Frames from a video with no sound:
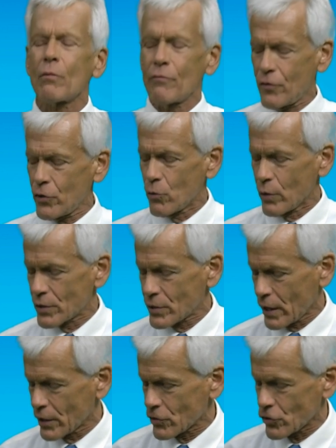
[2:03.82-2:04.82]
view
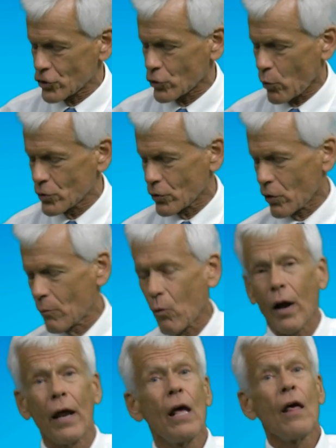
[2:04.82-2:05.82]
instead of just a short-term
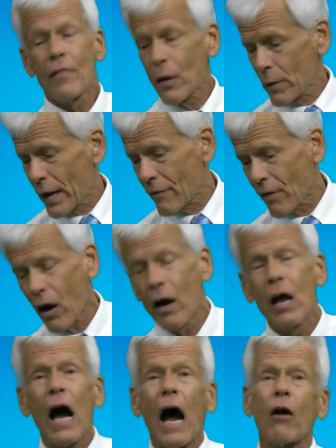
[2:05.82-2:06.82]
one. Then we have
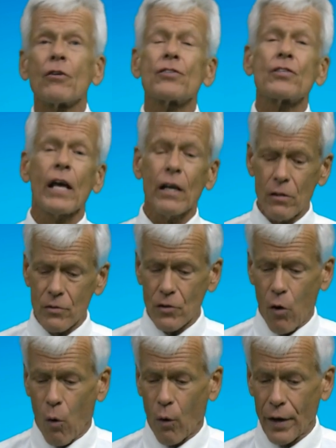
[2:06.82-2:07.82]
our
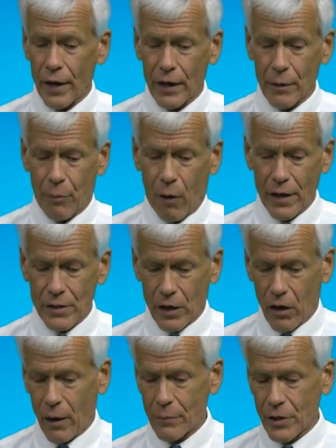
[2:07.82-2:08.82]
sales-oriented pricing
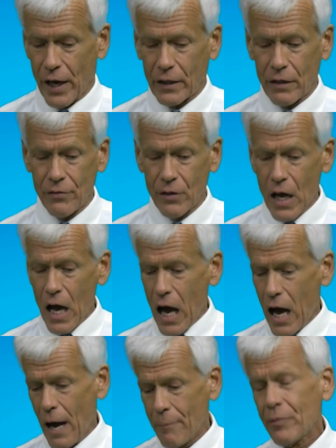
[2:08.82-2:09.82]
objectives.
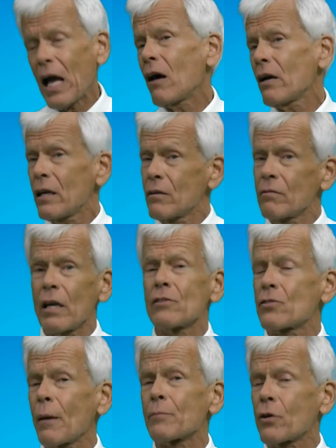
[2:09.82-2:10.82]
Now, in
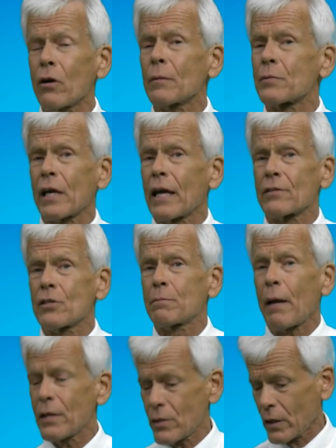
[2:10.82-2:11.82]
some circumstances,
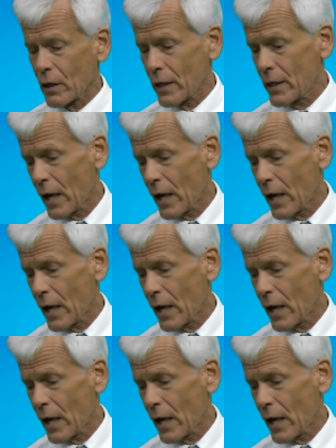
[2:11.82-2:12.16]
basically,